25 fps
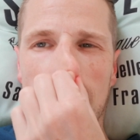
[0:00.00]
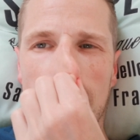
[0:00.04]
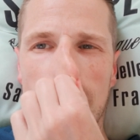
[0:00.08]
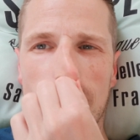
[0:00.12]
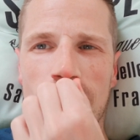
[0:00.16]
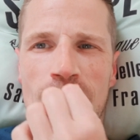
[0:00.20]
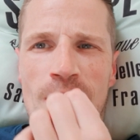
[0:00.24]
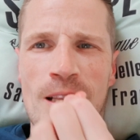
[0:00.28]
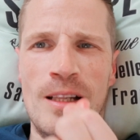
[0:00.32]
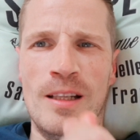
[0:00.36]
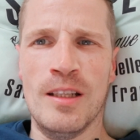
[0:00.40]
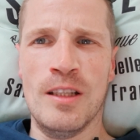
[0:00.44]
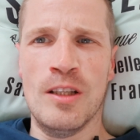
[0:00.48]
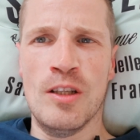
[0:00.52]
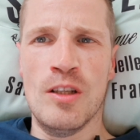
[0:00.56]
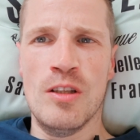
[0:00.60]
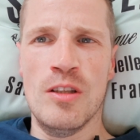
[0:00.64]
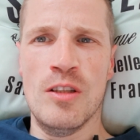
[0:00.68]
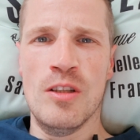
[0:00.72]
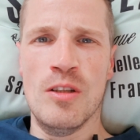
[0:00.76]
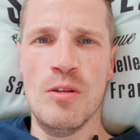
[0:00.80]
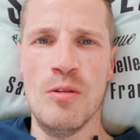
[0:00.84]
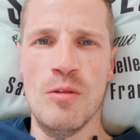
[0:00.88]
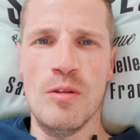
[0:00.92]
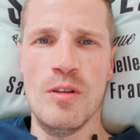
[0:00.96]
yelling at
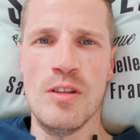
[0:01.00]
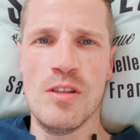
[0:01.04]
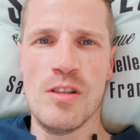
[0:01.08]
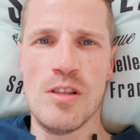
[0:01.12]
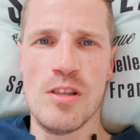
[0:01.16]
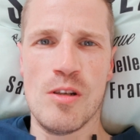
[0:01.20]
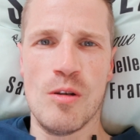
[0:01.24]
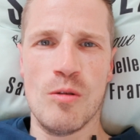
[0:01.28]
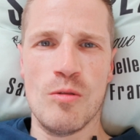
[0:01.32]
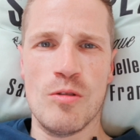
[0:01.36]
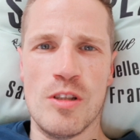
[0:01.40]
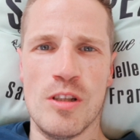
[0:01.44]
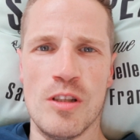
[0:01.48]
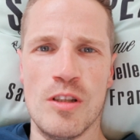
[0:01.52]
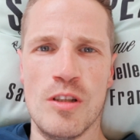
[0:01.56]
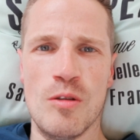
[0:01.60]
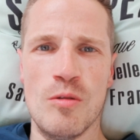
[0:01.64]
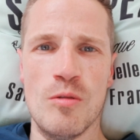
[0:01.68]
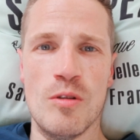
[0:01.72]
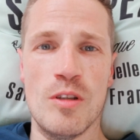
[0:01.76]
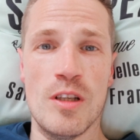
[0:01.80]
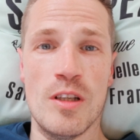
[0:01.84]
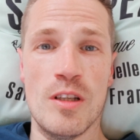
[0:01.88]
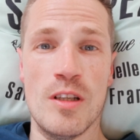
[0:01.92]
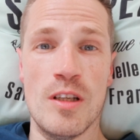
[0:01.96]
you, insulting you,
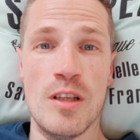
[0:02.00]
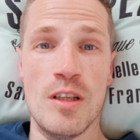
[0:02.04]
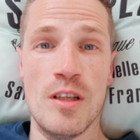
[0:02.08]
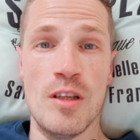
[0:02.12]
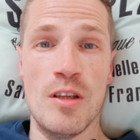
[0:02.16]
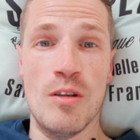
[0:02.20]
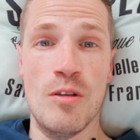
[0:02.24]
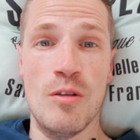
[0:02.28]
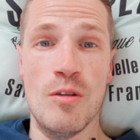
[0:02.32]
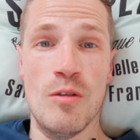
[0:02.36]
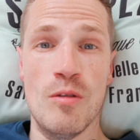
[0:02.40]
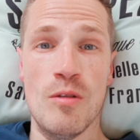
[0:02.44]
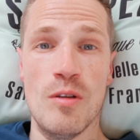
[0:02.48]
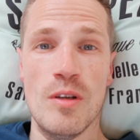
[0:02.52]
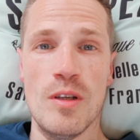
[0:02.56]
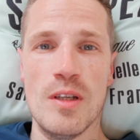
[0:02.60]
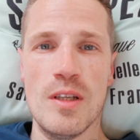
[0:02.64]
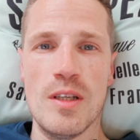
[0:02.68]
kicking you,